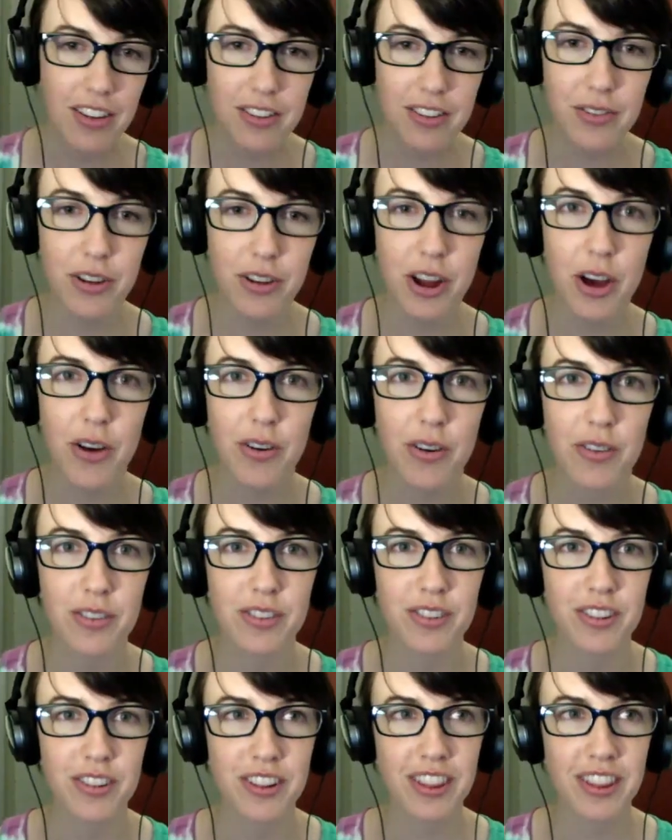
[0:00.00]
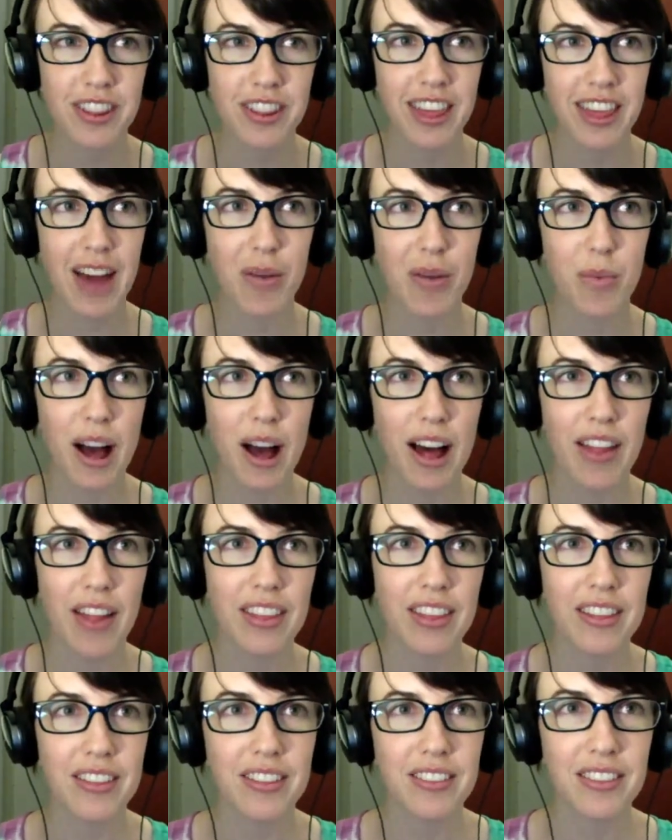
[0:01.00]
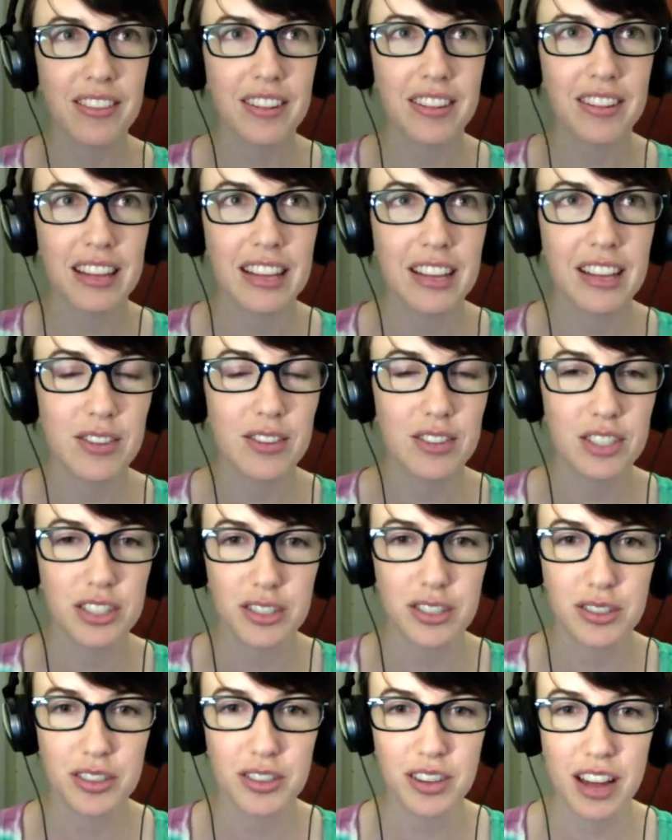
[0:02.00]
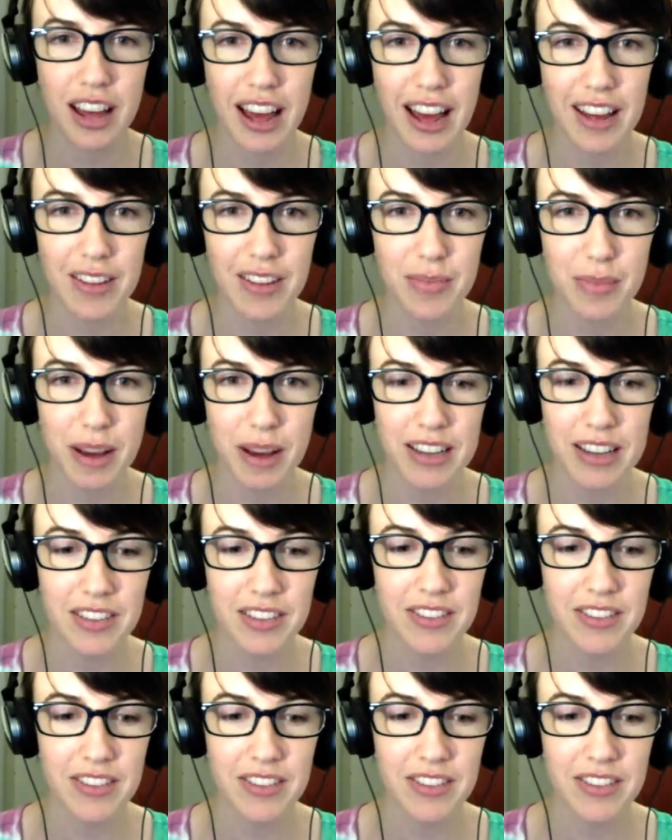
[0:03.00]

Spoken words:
notes that while this isn't the hugest aspect of it,